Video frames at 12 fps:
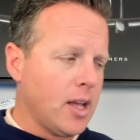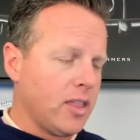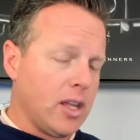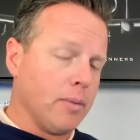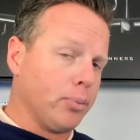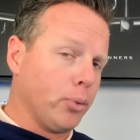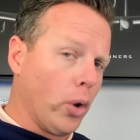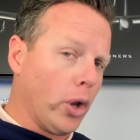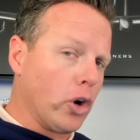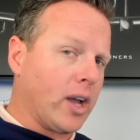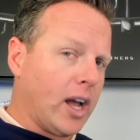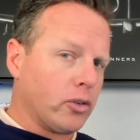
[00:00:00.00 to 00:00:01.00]
The
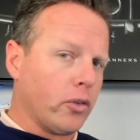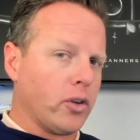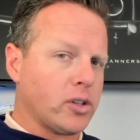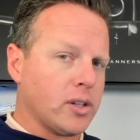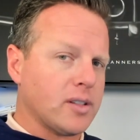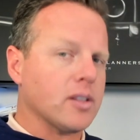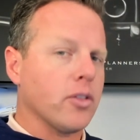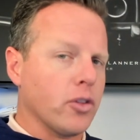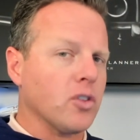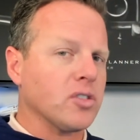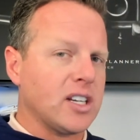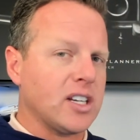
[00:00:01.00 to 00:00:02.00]
employer contributions,
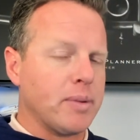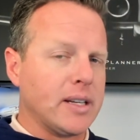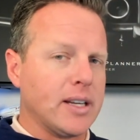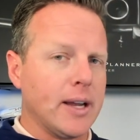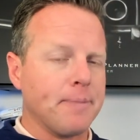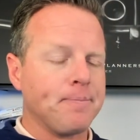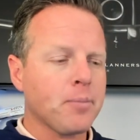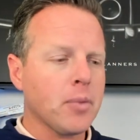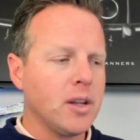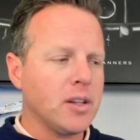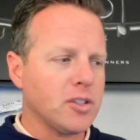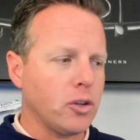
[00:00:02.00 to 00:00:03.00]
those need to be done.
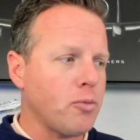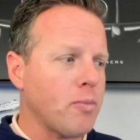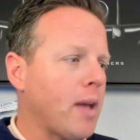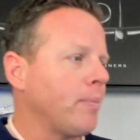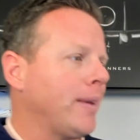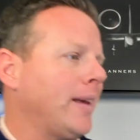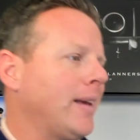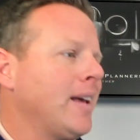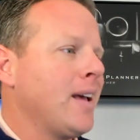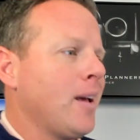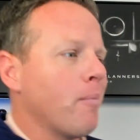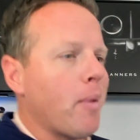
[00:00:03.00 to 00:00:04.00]
So you might be,
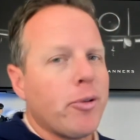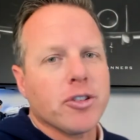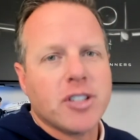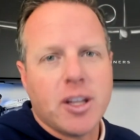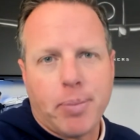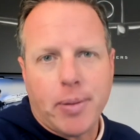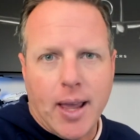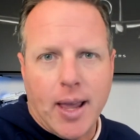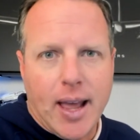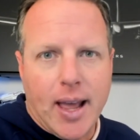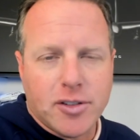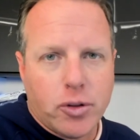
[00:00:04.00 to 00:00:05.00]
maybe your CPA
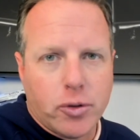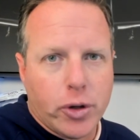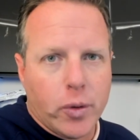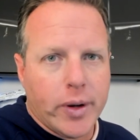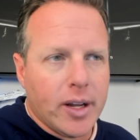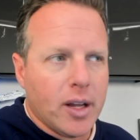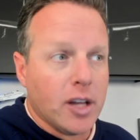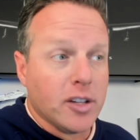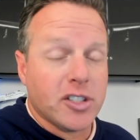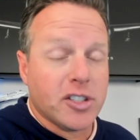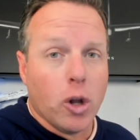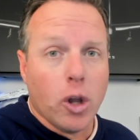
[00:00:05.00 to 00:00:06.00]
has you doing a
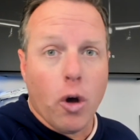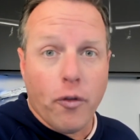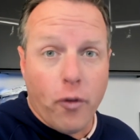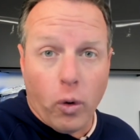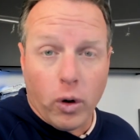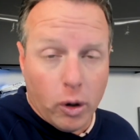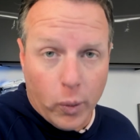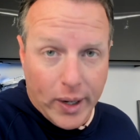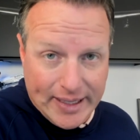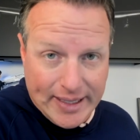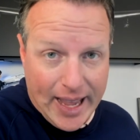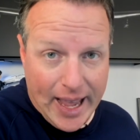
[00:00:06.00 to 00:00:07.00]
solo
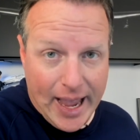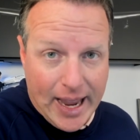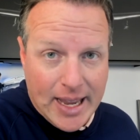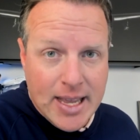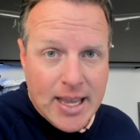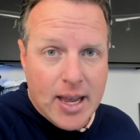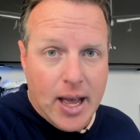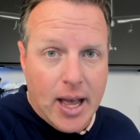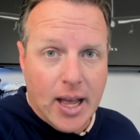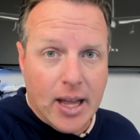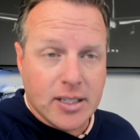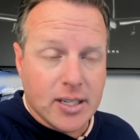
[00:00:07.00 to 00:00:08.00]
401k
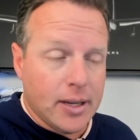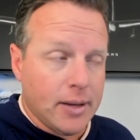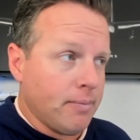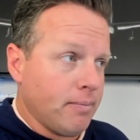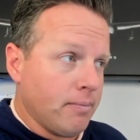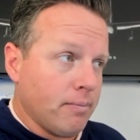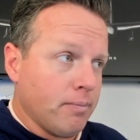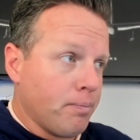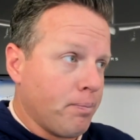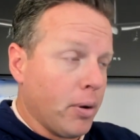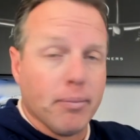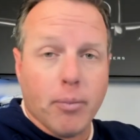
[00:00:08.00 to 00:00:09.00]
to
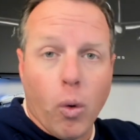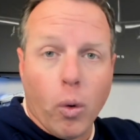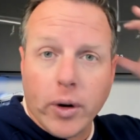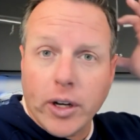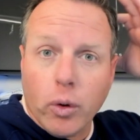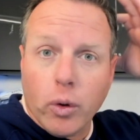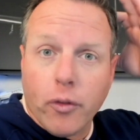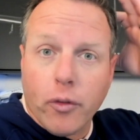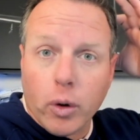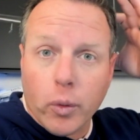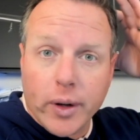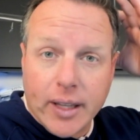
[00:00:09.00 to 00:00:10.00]
put more into a
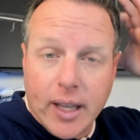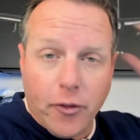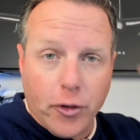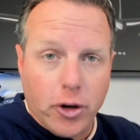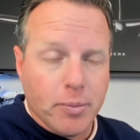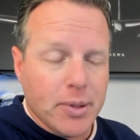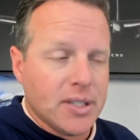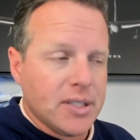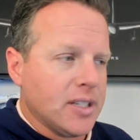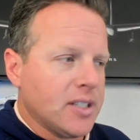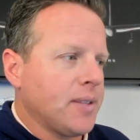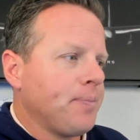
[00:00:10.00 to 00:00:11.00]
401k for your
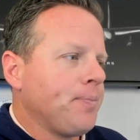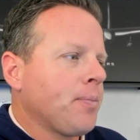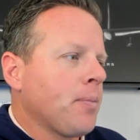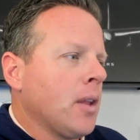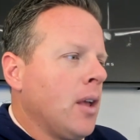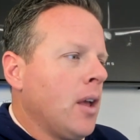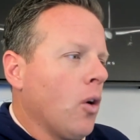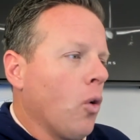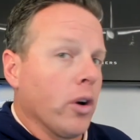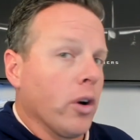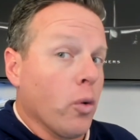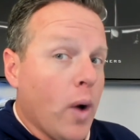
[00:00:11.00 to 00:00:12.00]
business
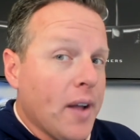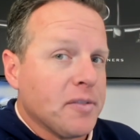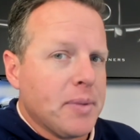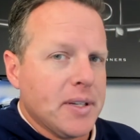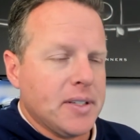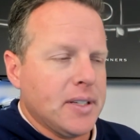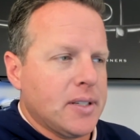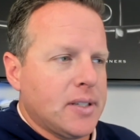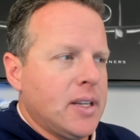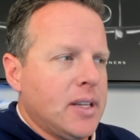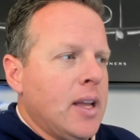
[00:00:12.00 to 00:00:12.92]
or your wife's business.